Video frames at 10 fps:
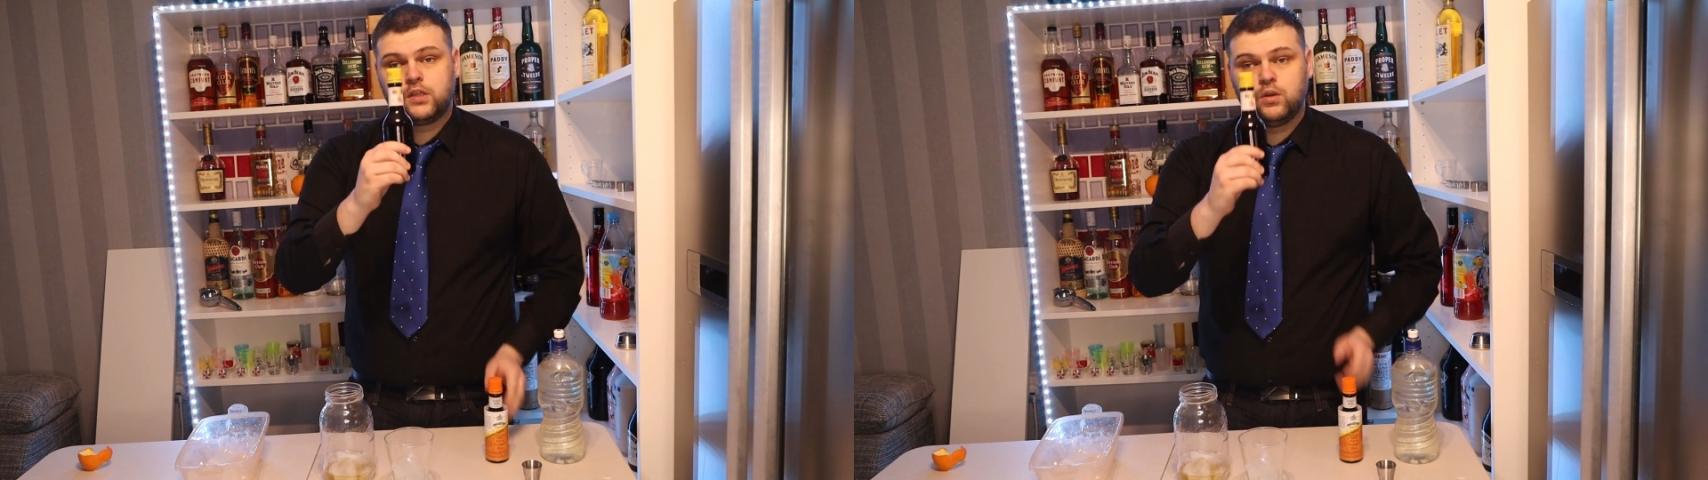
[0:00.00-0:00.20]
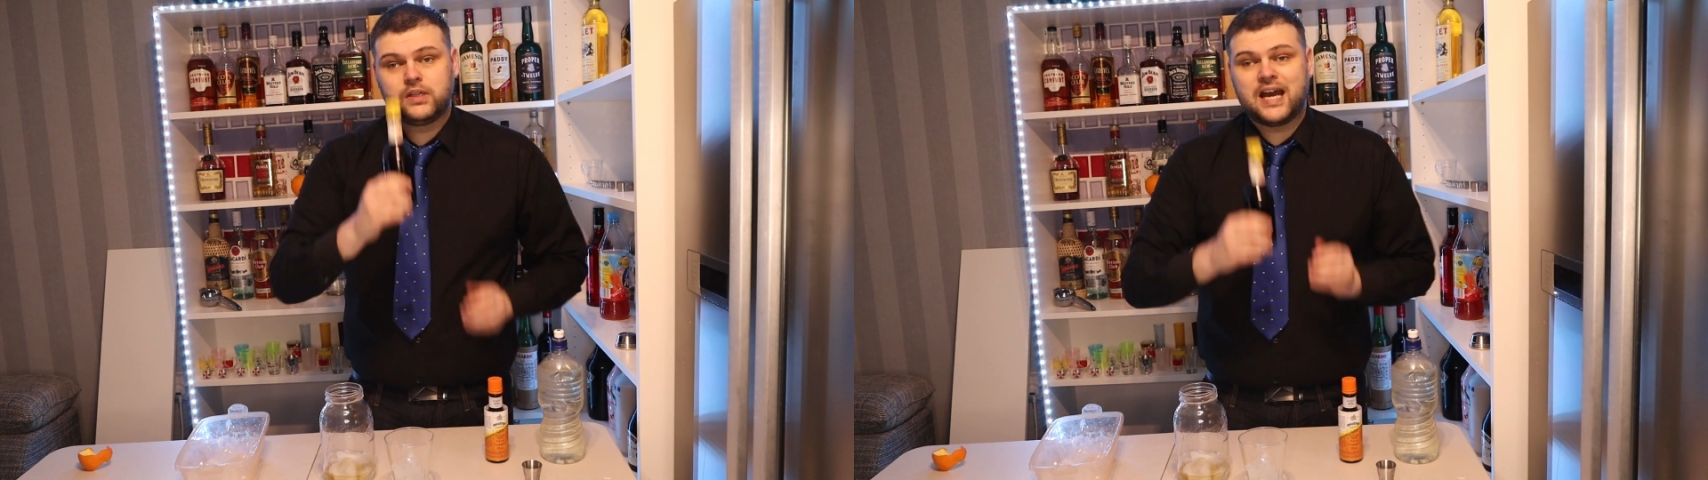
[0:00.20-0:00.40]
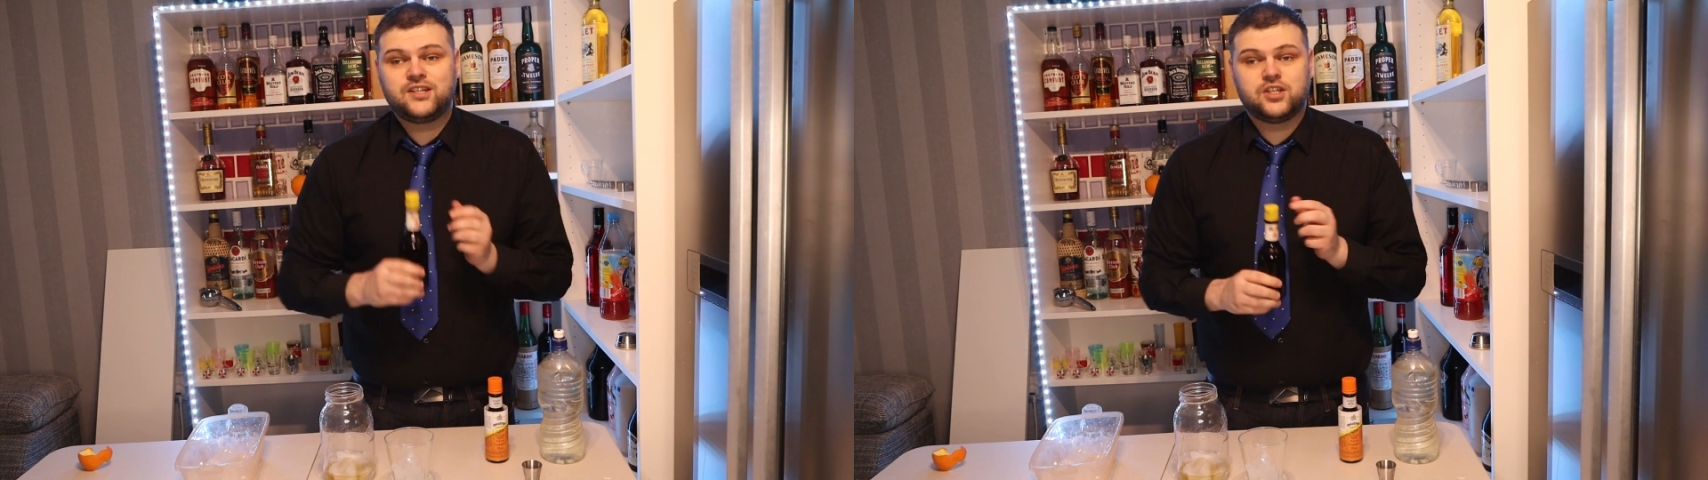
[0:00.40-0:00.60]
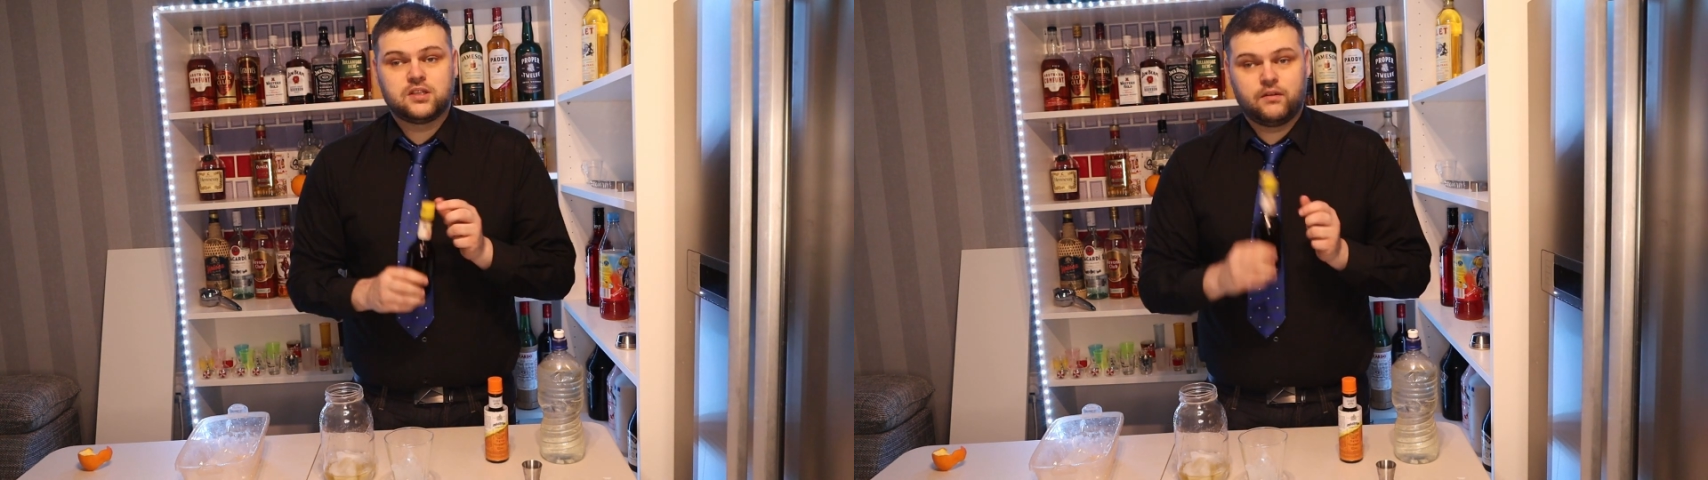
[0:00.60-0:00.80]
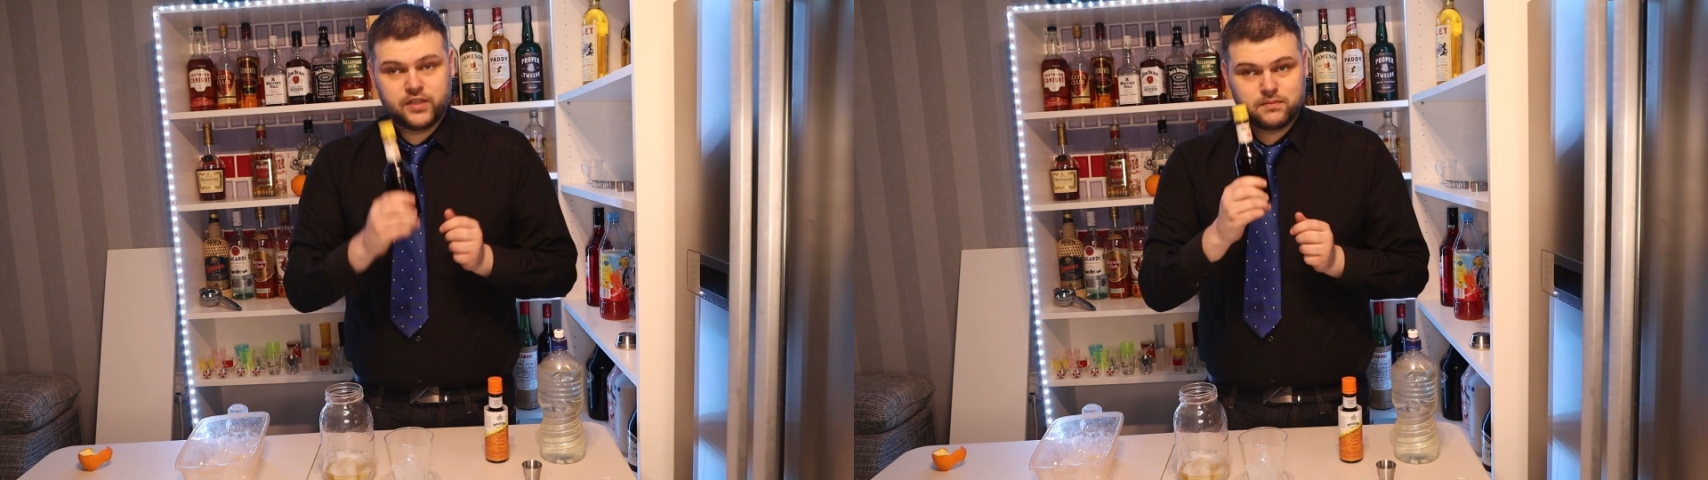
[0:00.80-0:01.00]
2 dashes
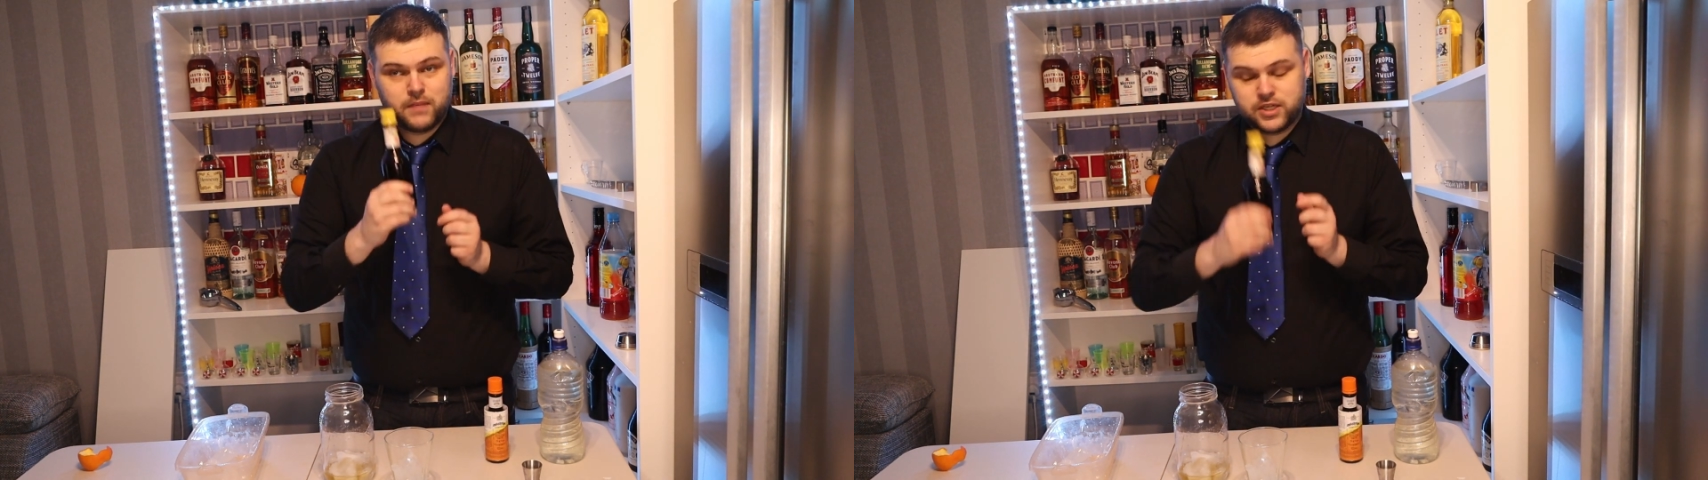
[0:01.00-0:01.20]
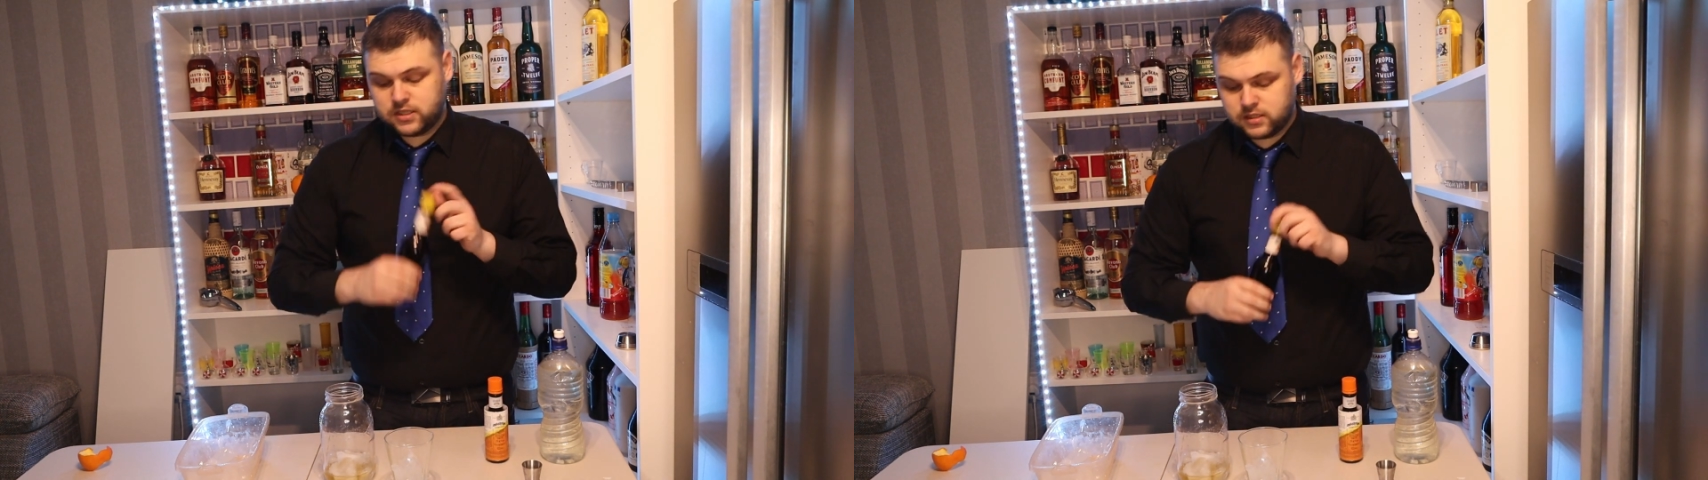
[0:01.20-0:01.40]
of this magic